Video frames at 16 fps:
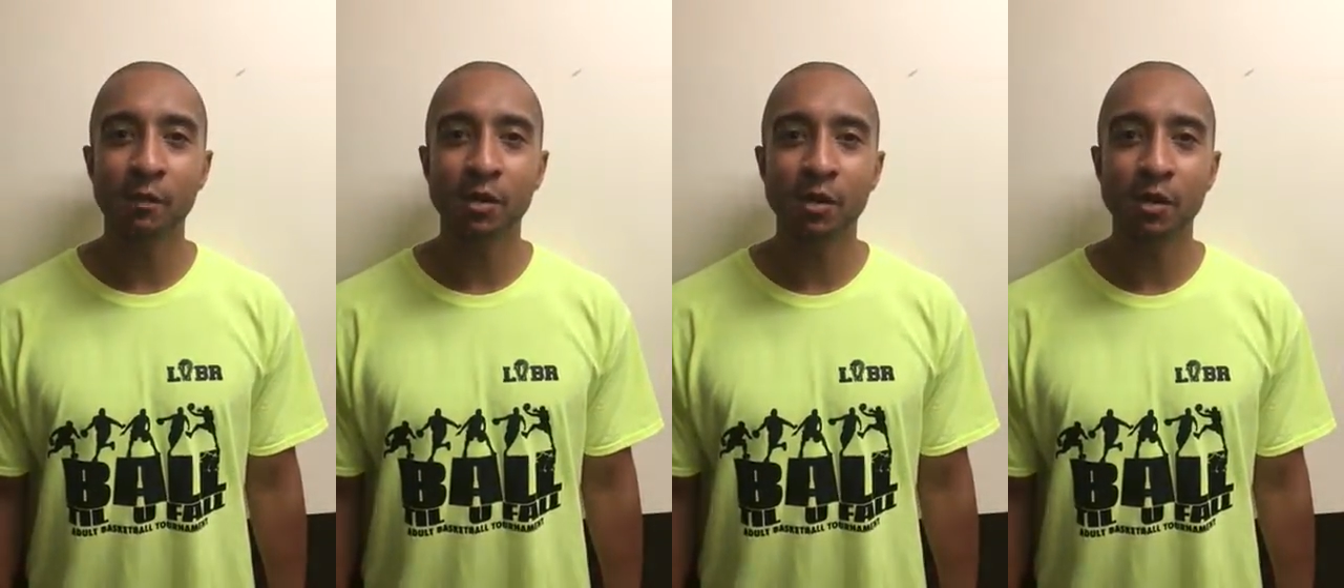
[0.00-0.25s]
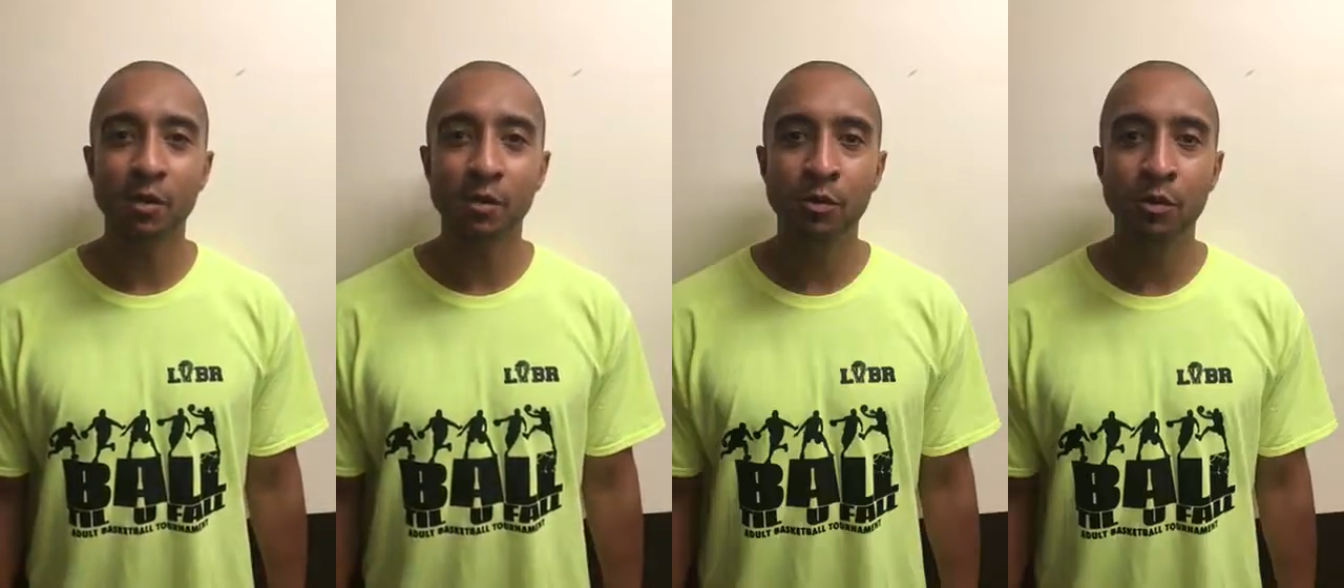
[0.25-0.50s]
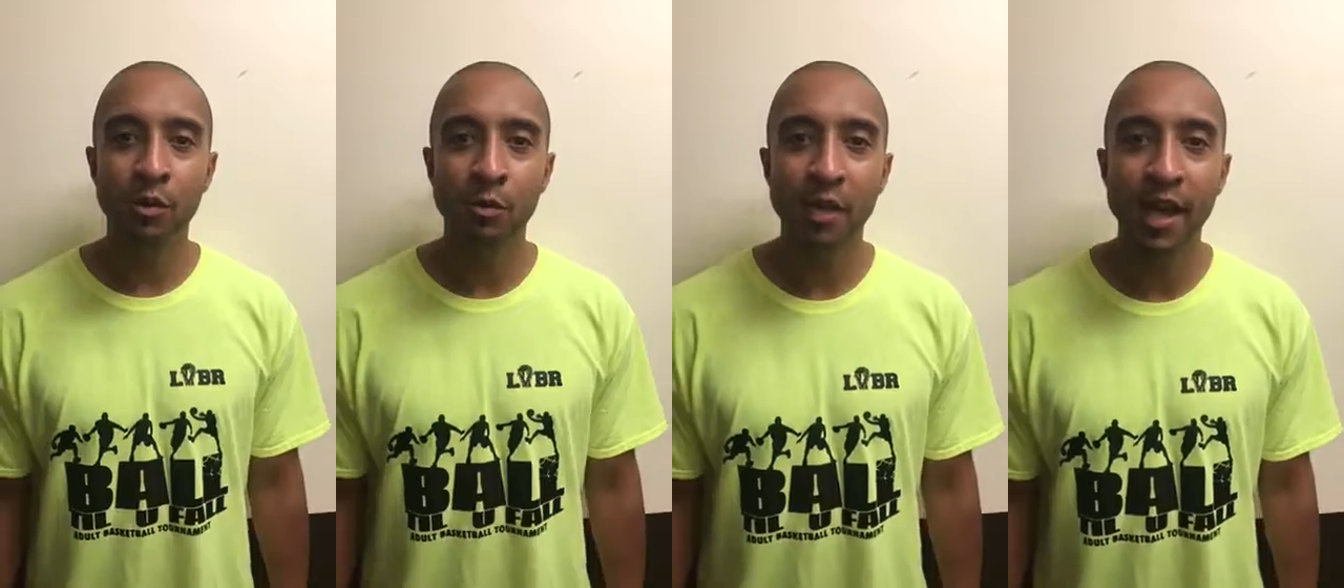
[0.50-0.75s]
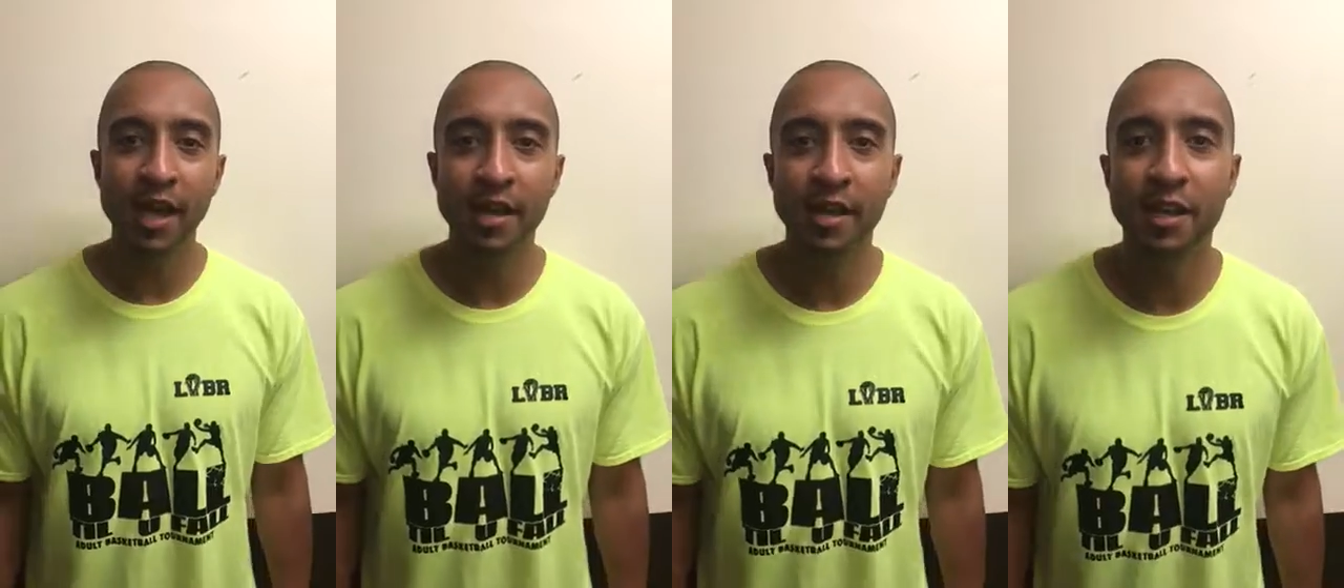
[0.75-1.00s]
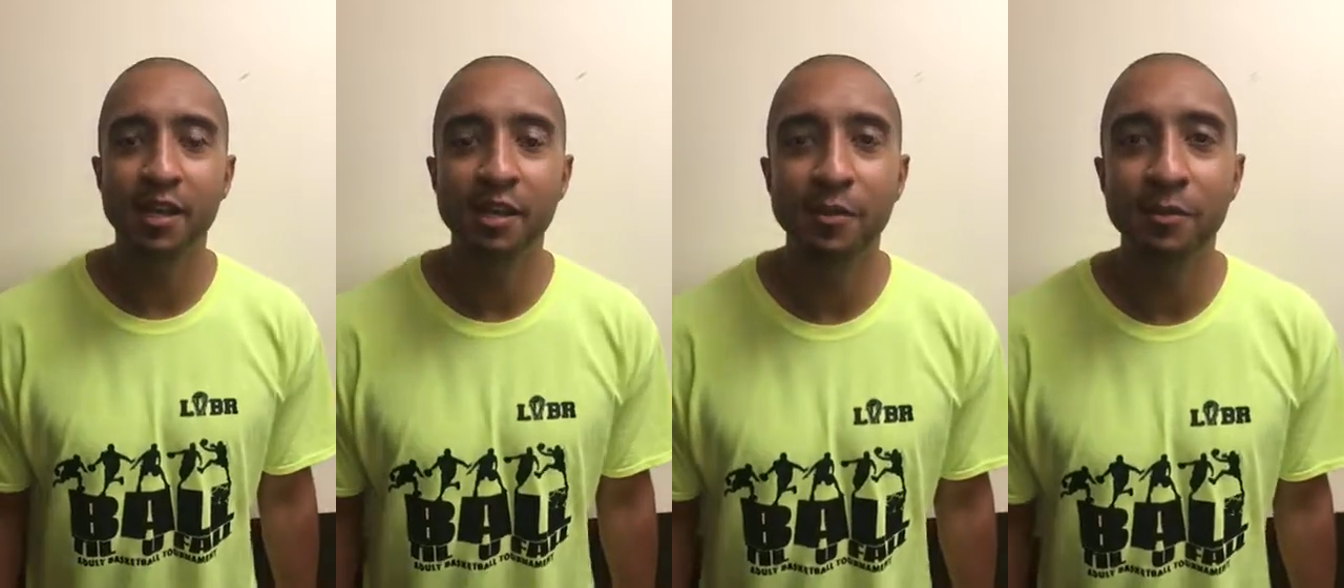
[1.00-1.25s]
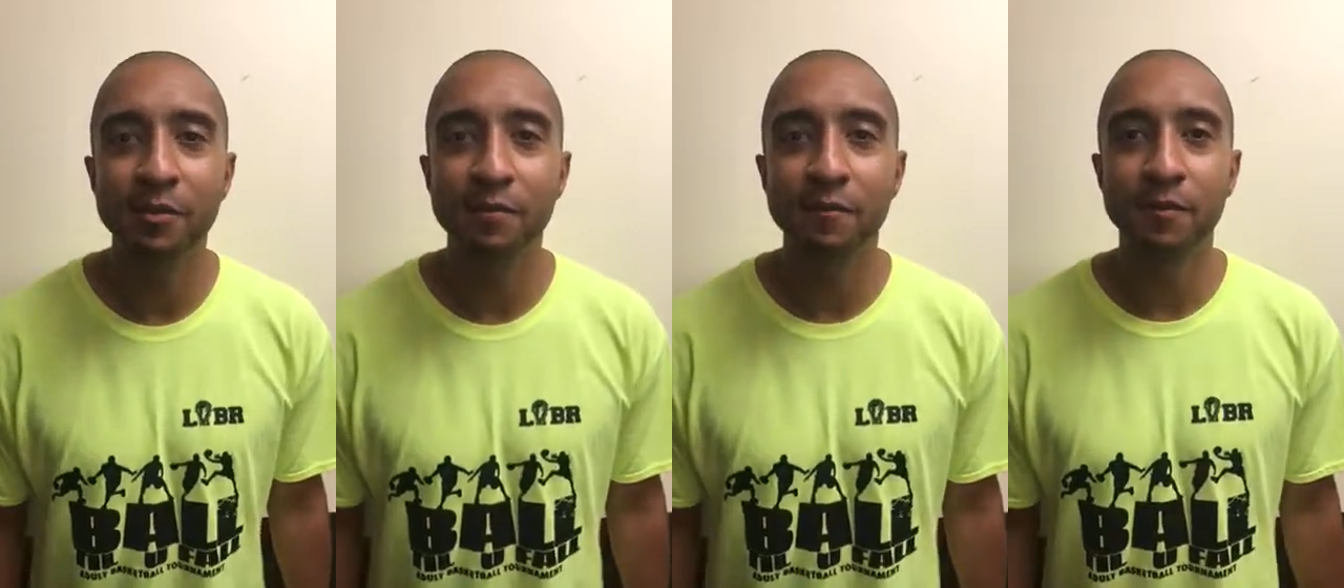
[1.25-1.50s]
We know, you know, we had a
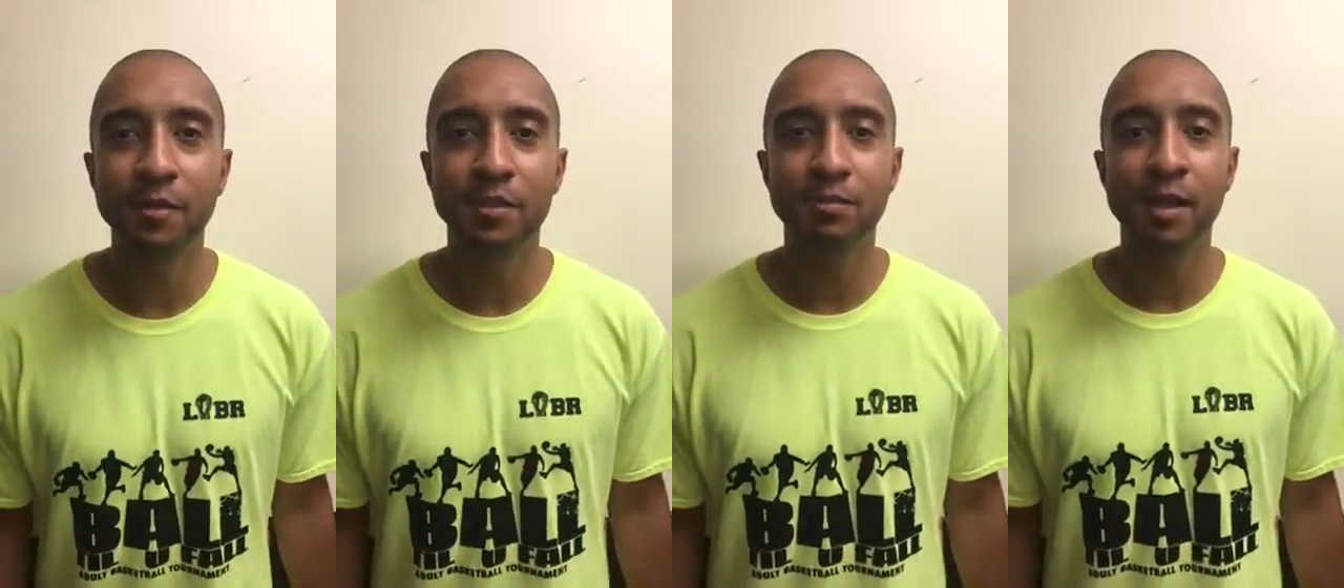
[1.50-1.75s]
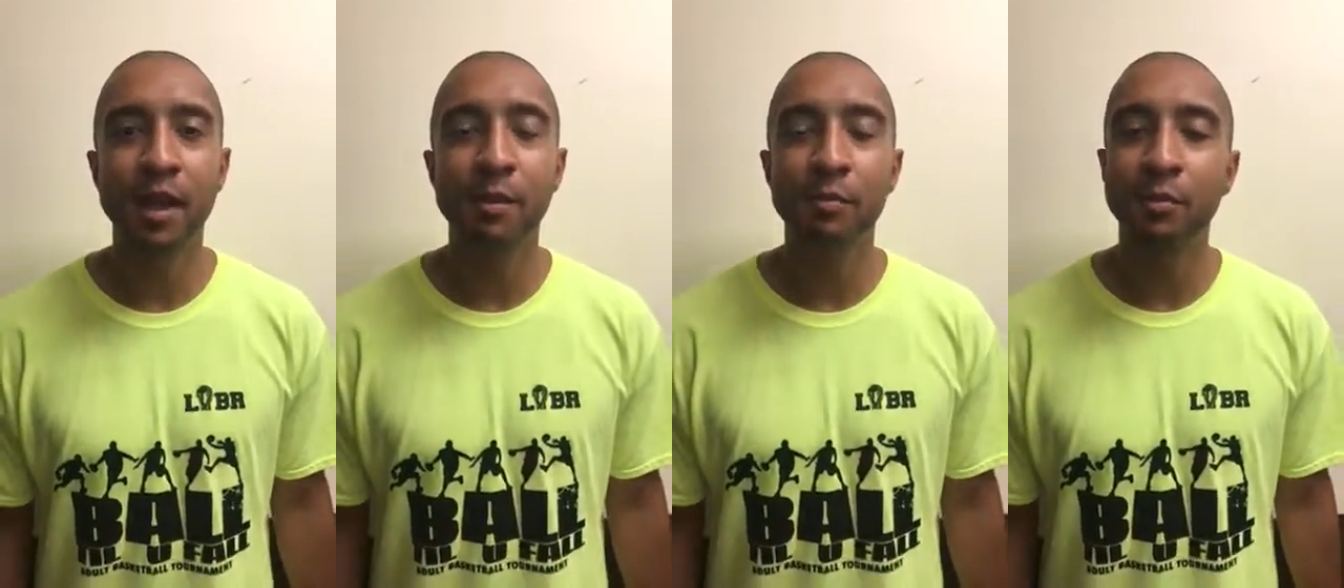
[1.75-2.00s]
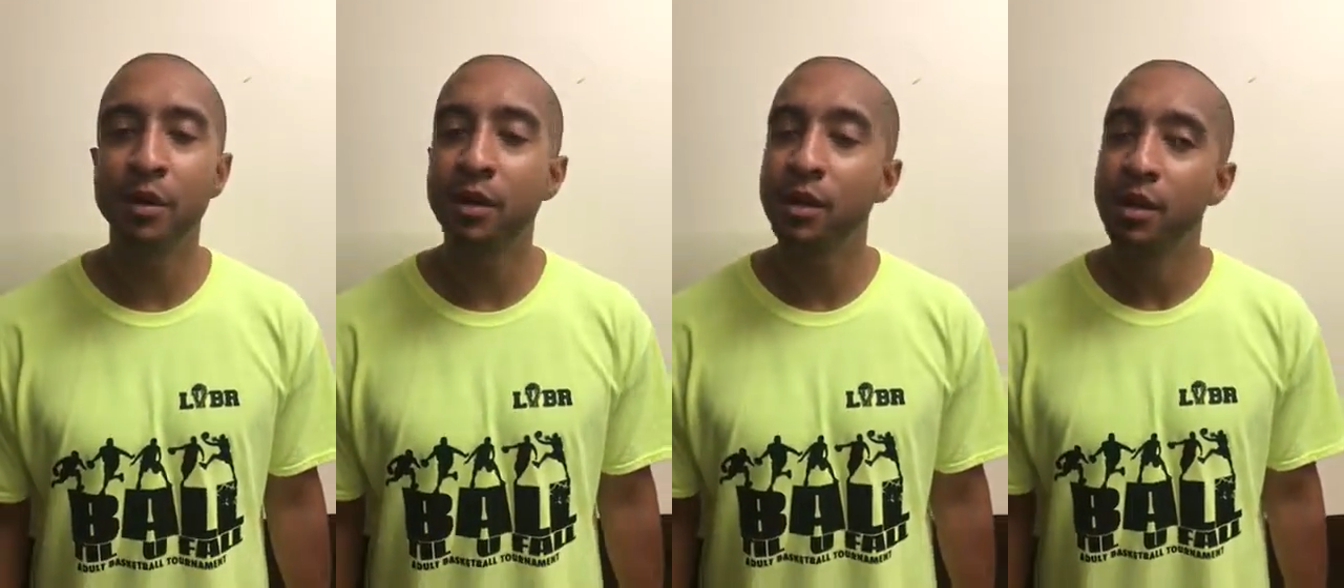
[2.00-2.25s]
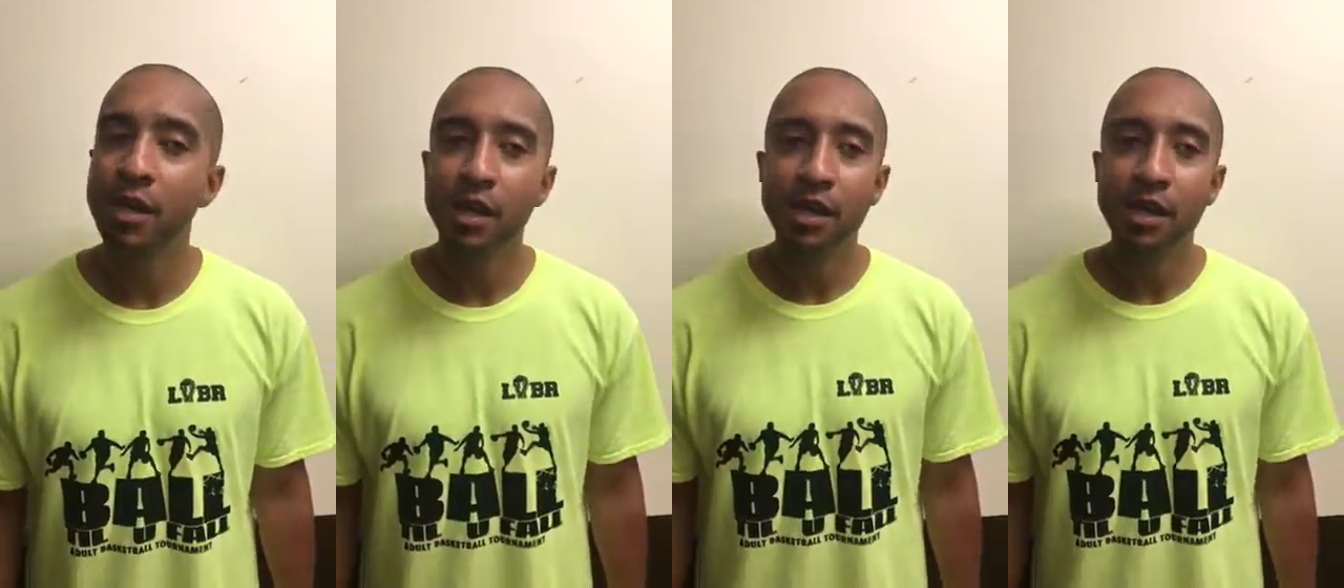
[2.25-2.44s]
hiccup in the first round, but